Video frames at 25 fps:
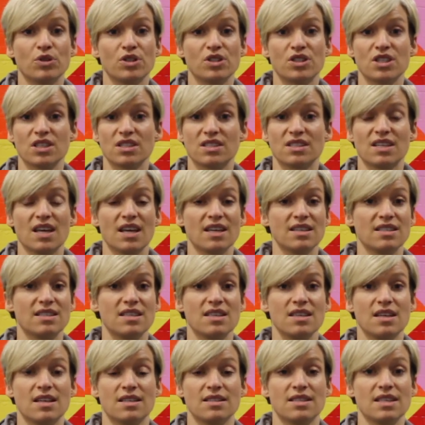and just test
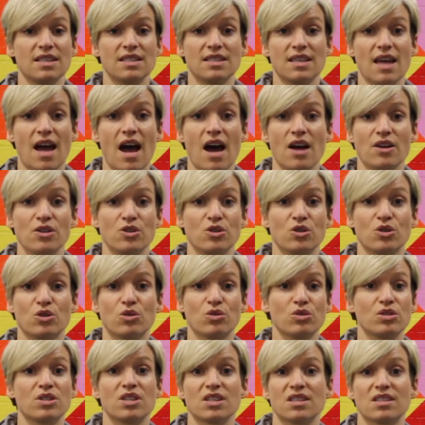this out, you
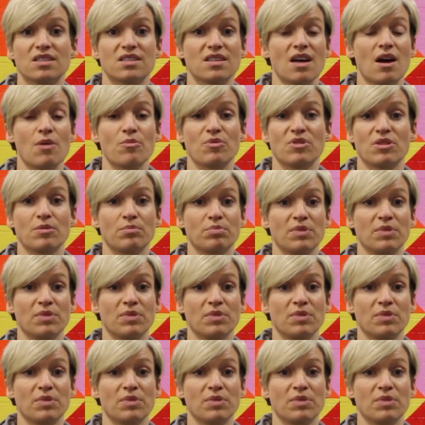could just start with the